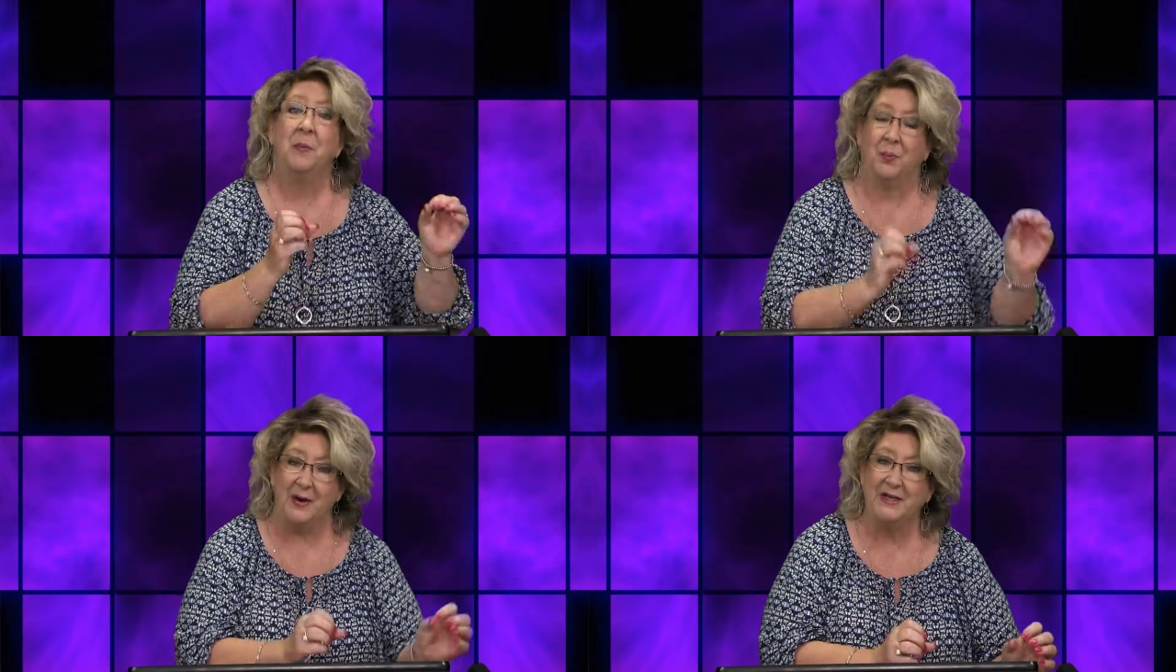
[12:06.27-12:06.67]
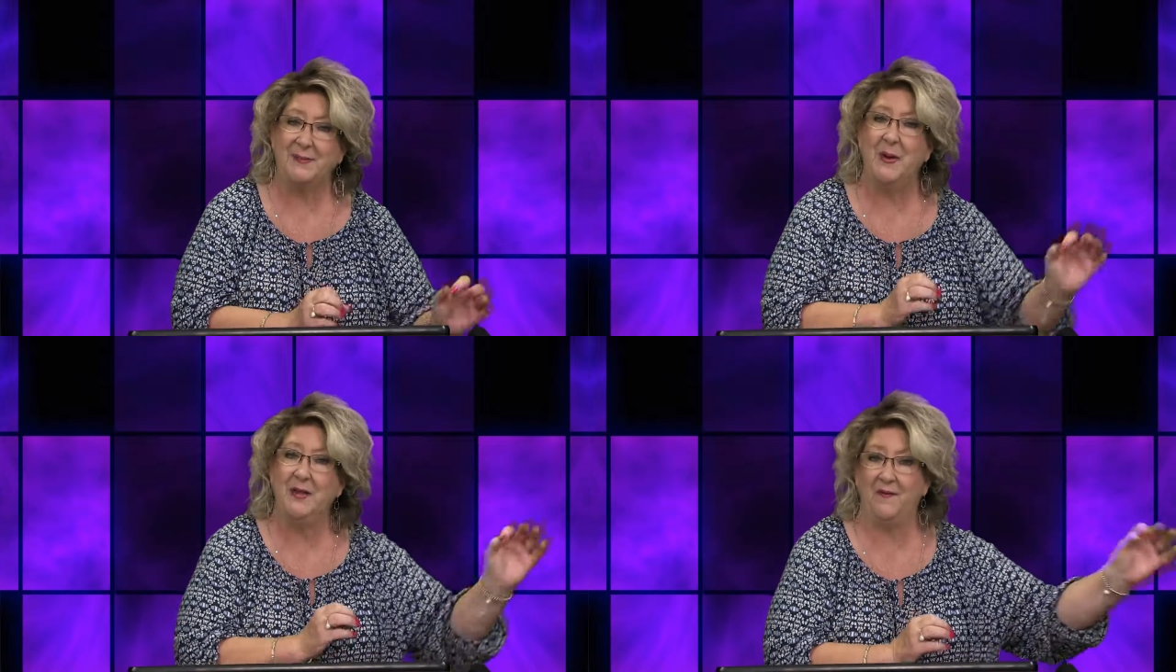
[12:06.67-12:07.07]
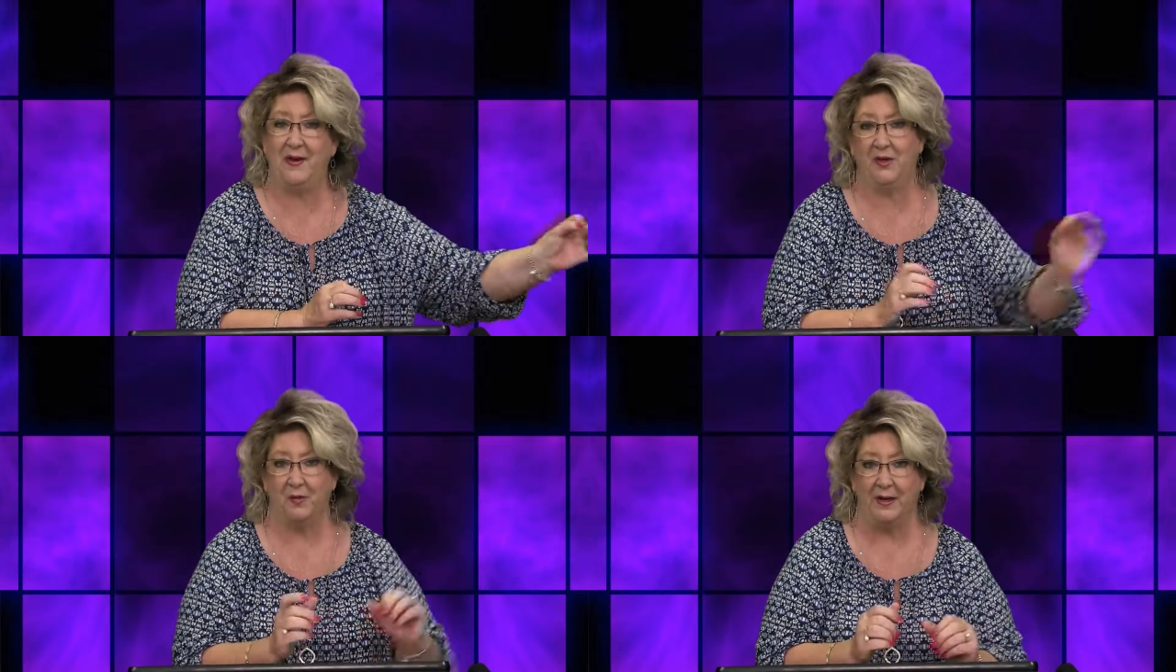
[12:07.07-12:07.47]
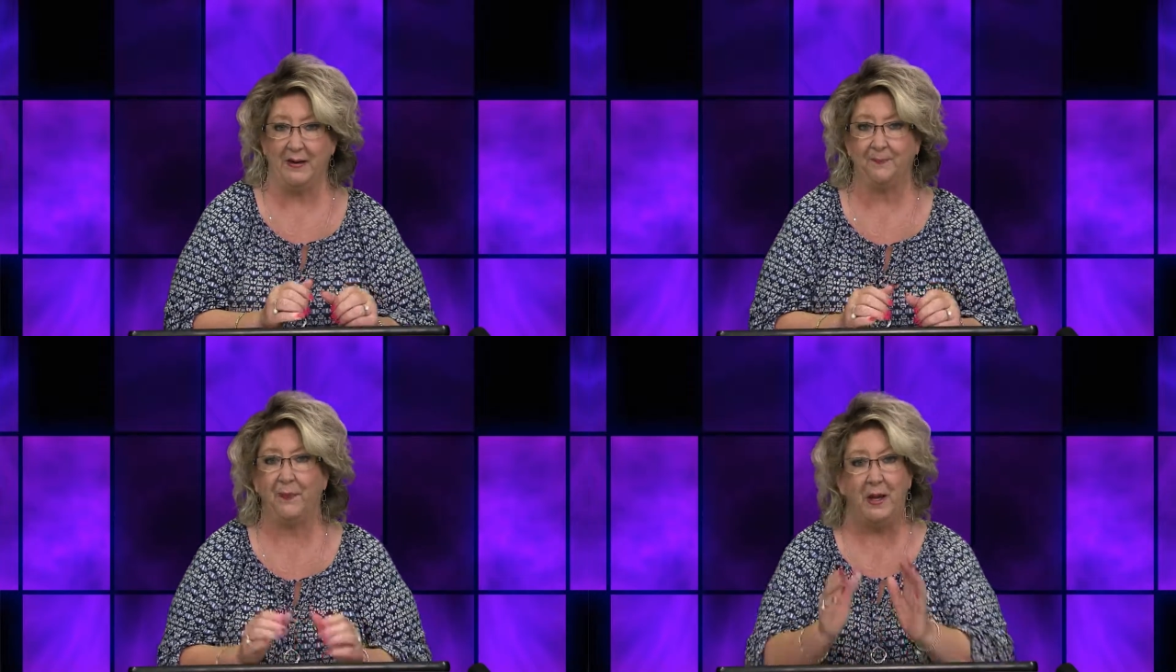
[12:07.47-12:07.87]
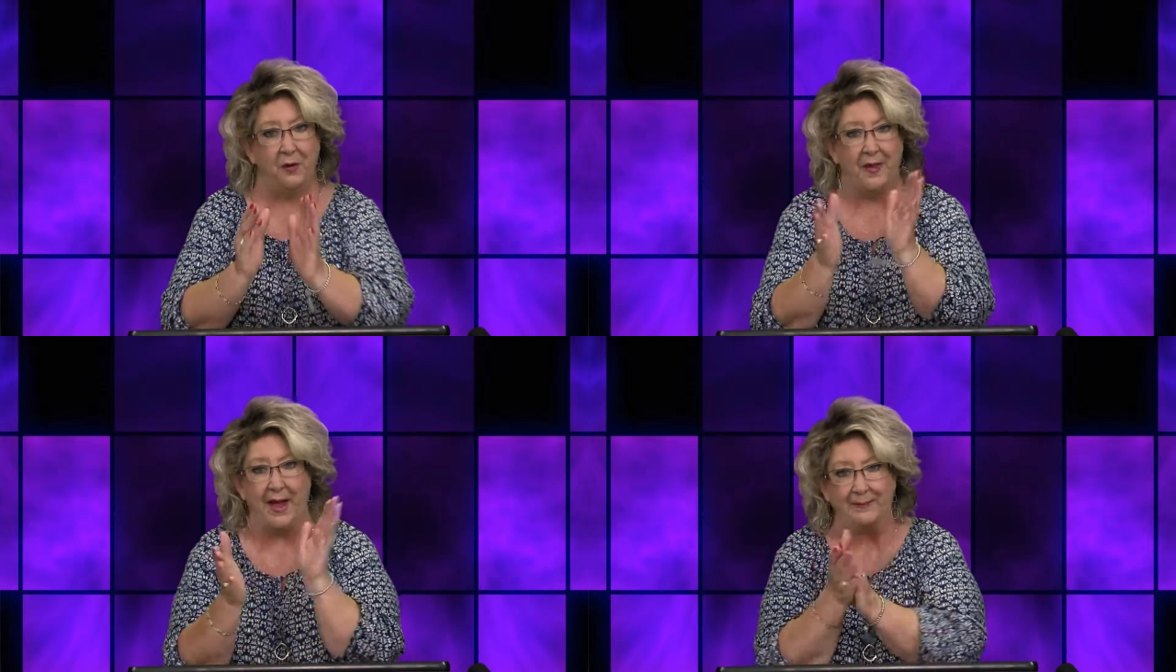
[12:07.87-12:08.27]
brings me the victory.
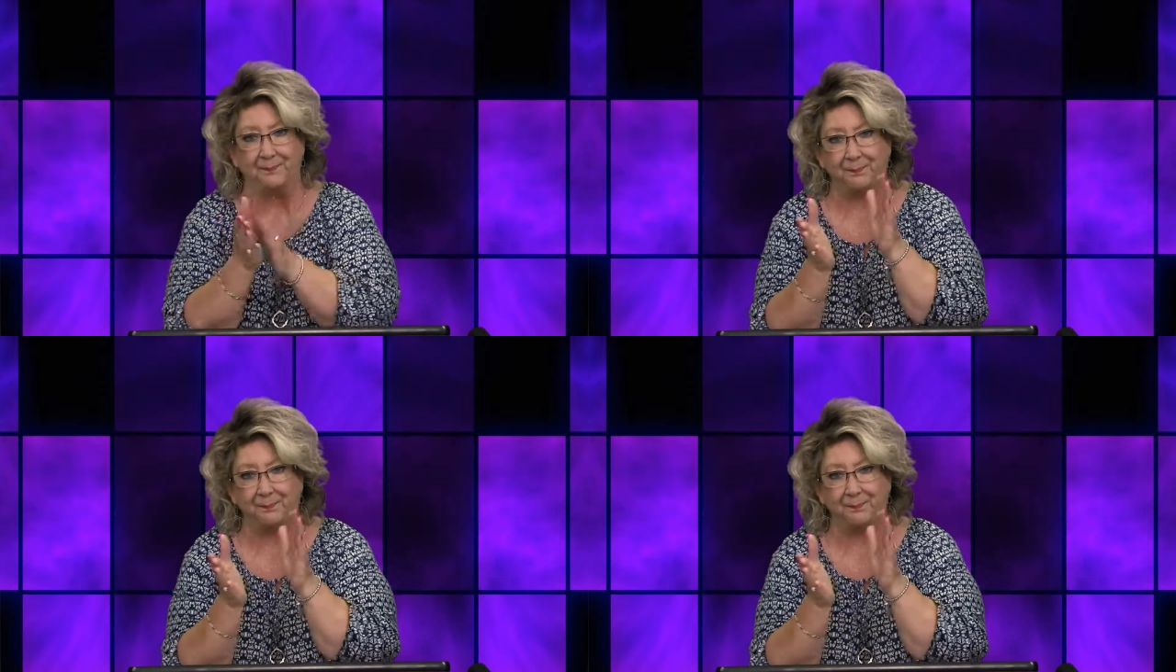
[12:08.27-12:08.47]
Hear that.